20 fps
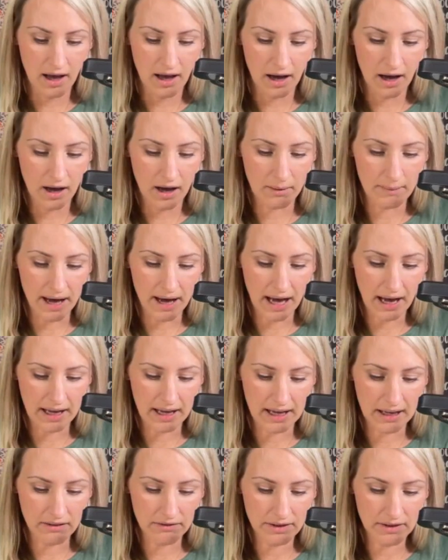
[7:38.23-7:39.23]
I
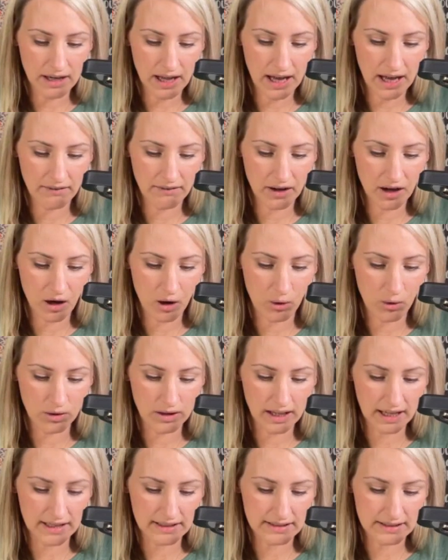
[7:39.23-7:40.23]
even have a whole
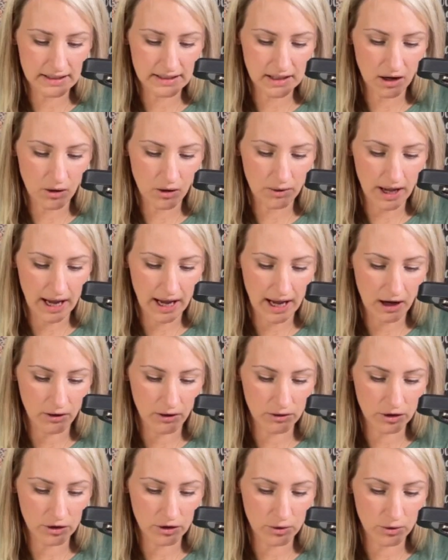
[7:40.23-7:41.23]
lesson on how
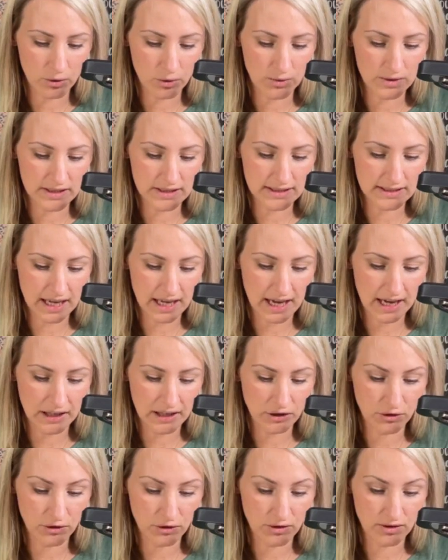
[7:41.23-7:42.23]
you design
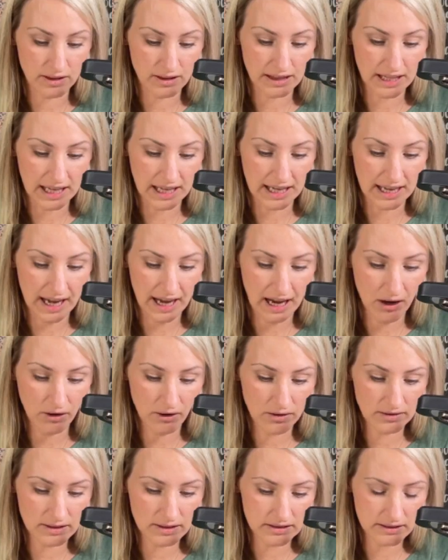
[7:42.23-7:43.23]
your
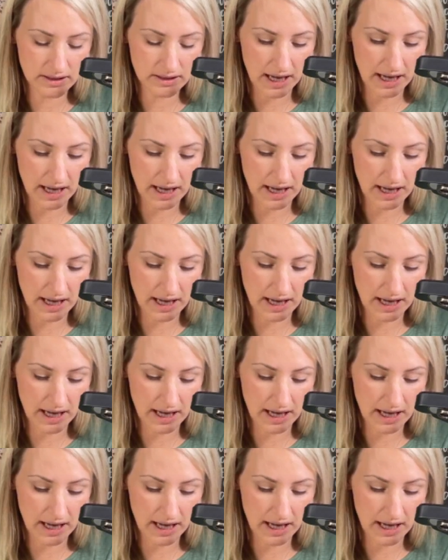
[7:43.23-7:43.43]
layouts